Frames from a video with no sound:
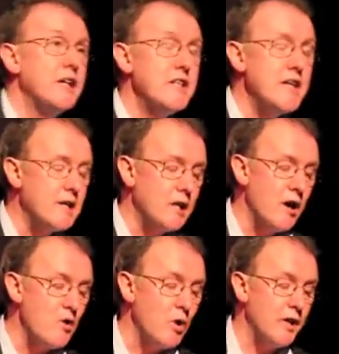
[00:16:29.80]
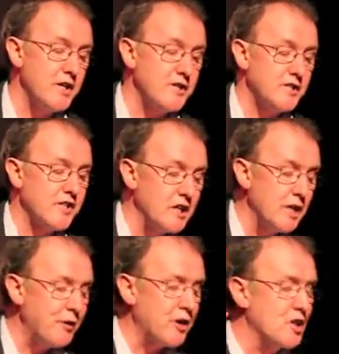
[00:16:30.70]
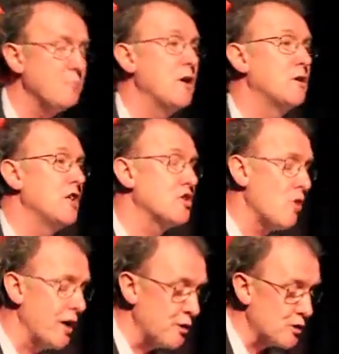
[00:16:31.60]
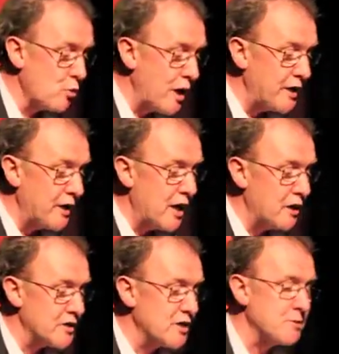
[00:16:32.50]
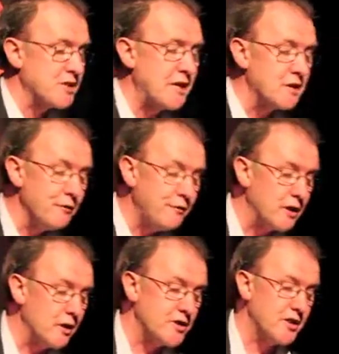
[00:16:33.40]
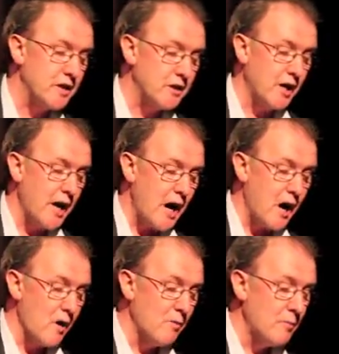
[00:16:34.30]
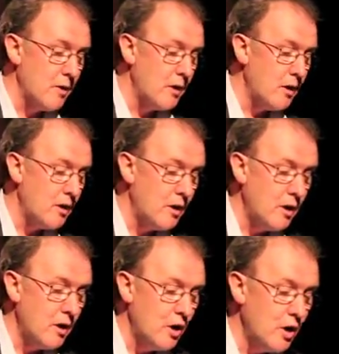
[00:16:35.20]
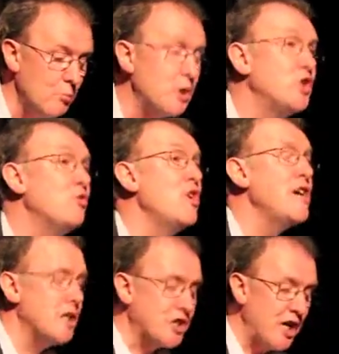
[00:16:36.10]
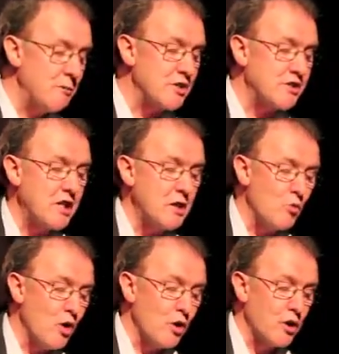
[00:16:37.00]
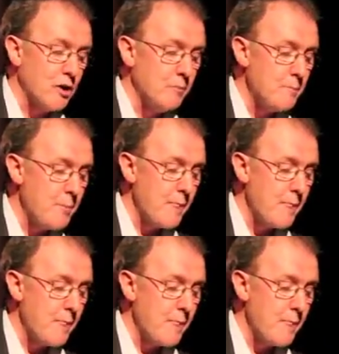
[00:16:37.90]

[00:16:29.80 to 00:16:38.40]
indeed learn what is significant about these writers, why they are the substantive figures that they are. But you read a Seamus Deane work